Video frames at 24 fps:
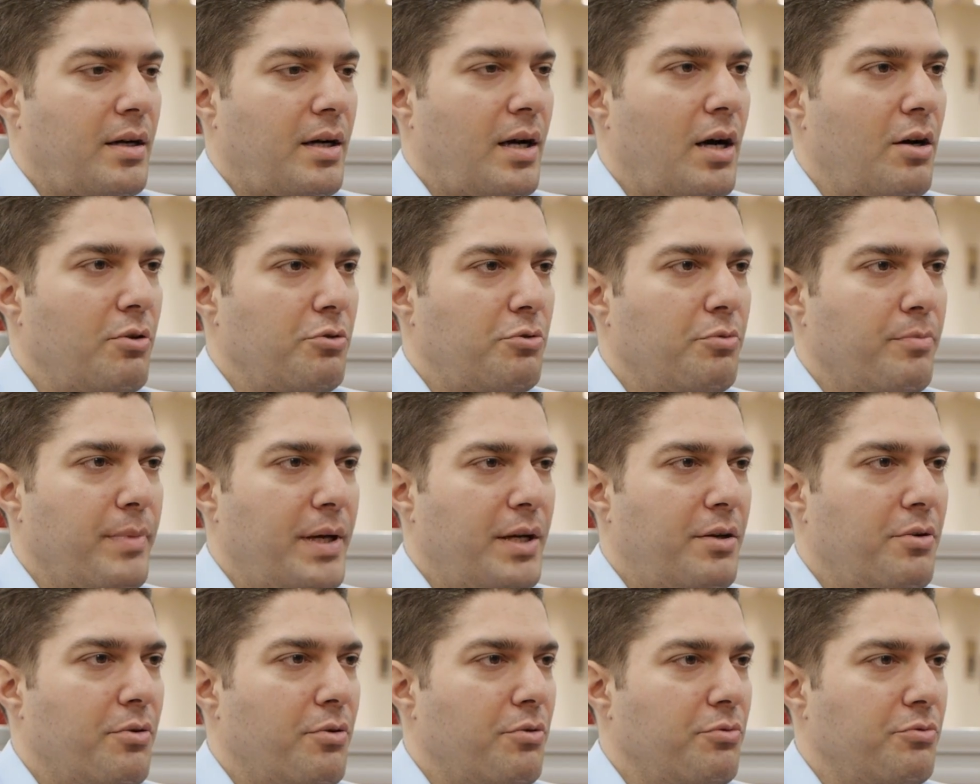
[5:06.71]
how to
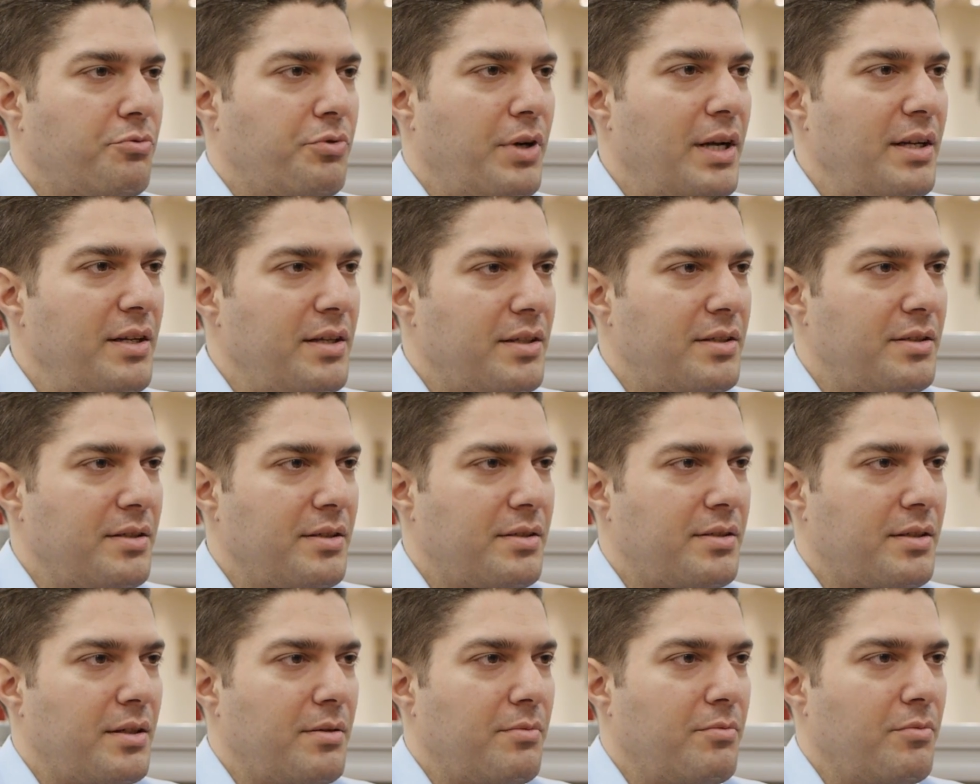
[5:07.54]
make your own trading
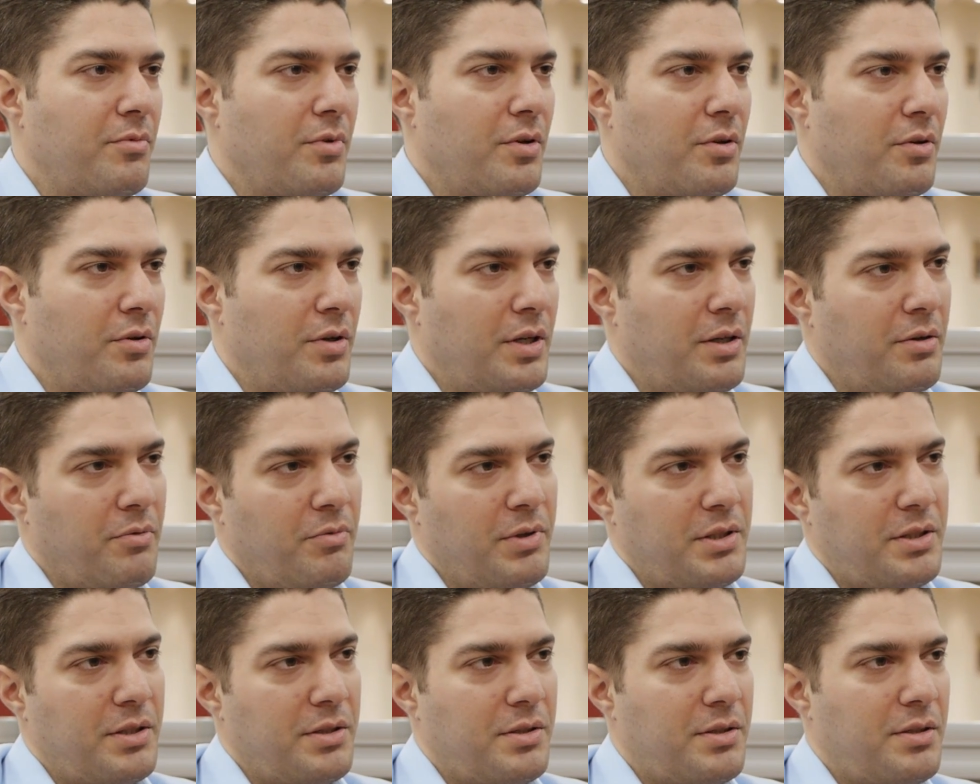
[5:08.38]
system,
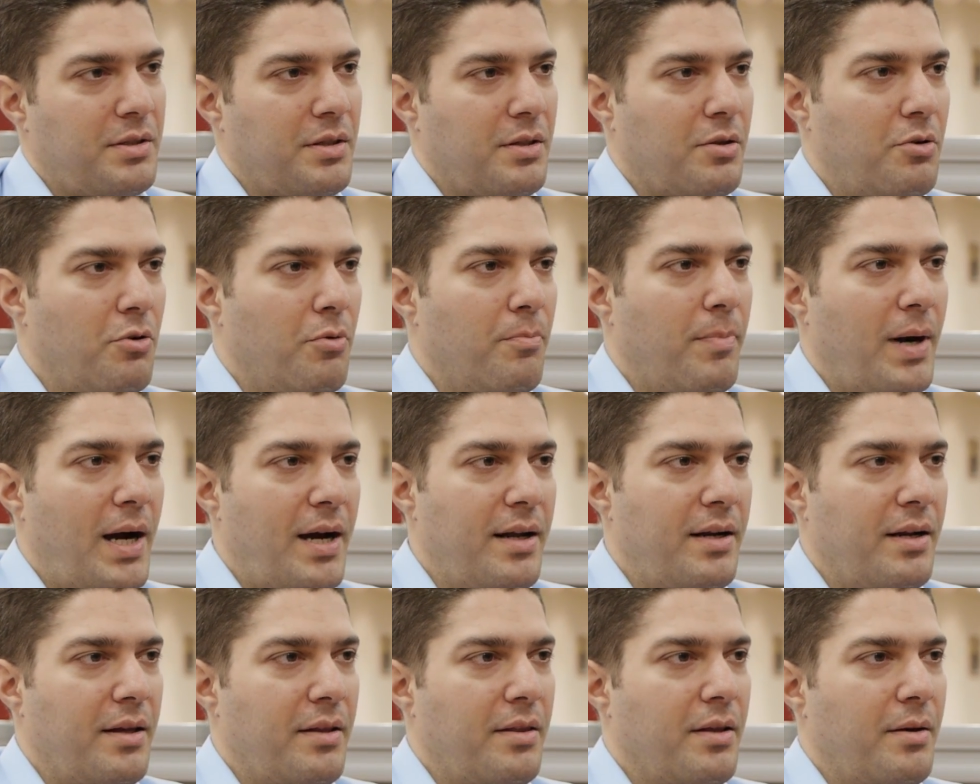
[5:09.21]
which is
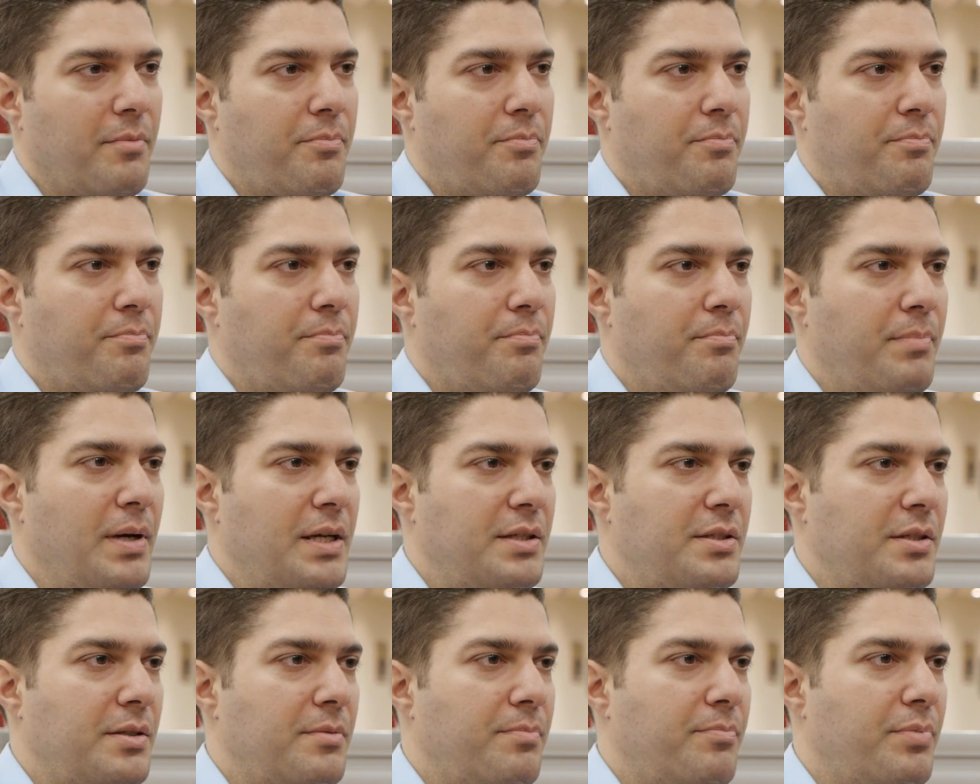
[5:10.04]
combining the
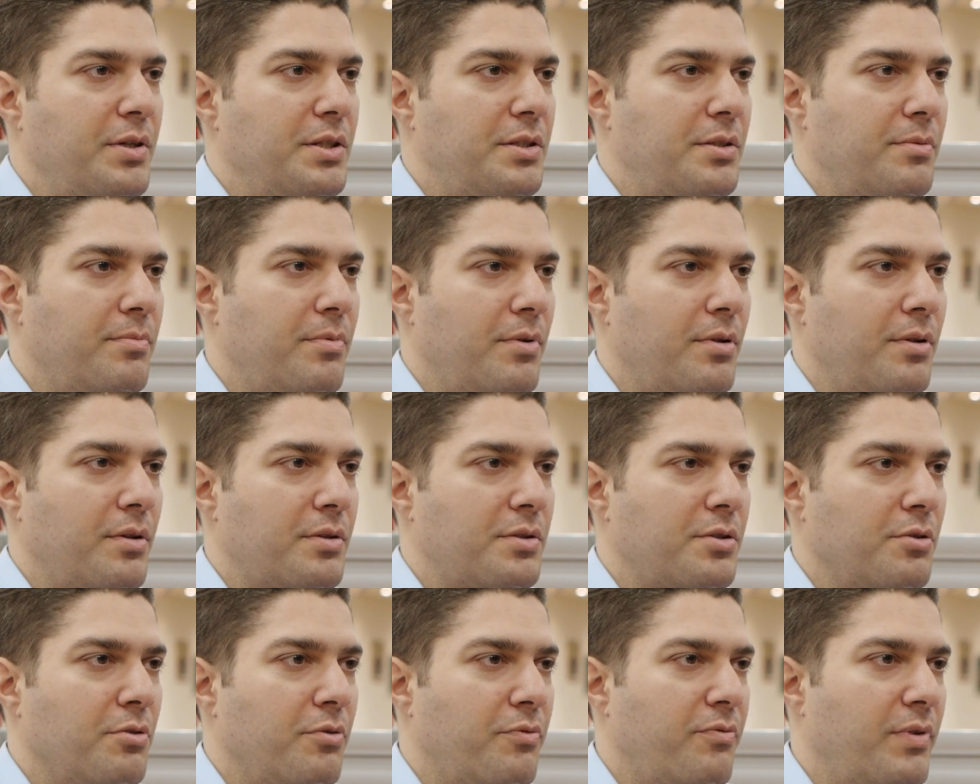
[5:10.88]
basic
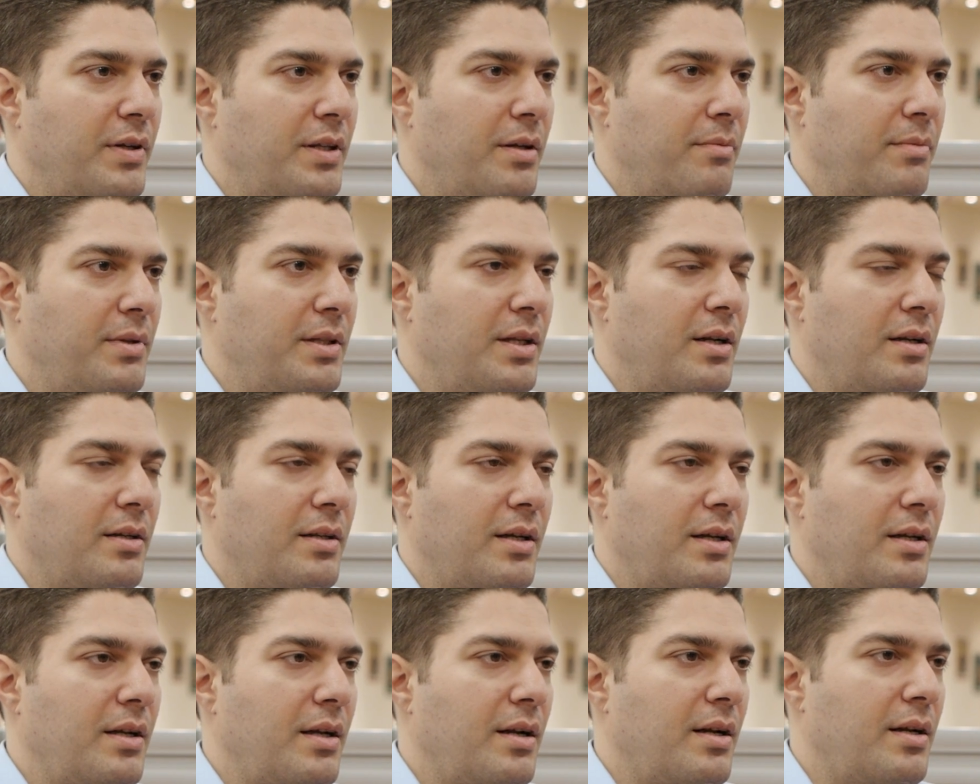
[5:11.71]
principles of fundamental
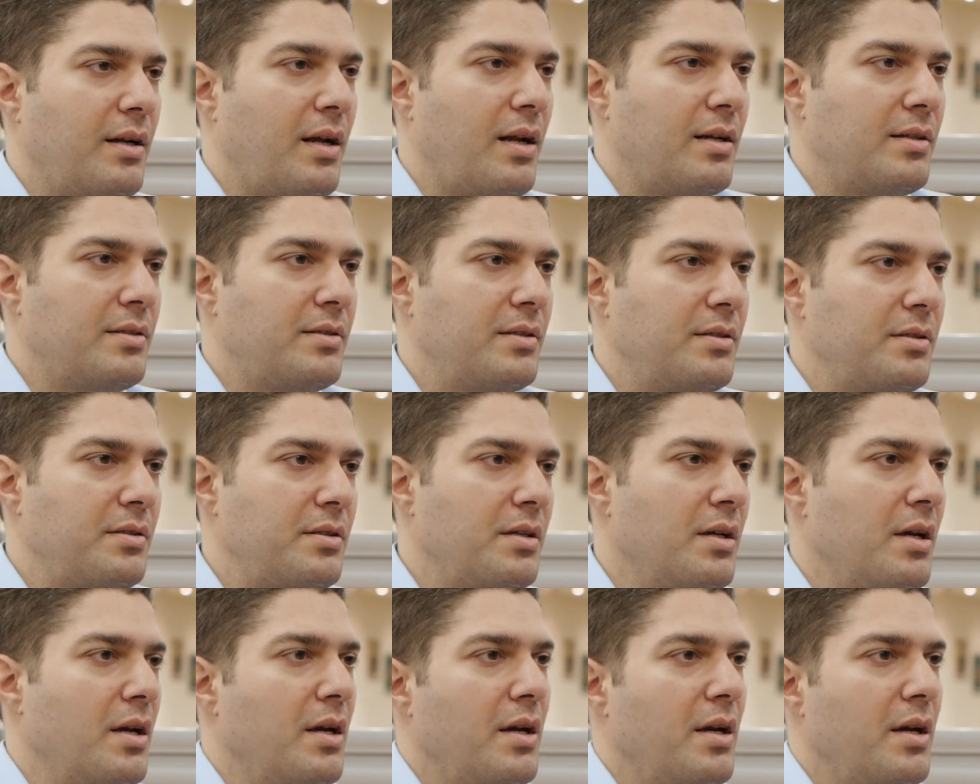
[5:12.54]
technical analysis,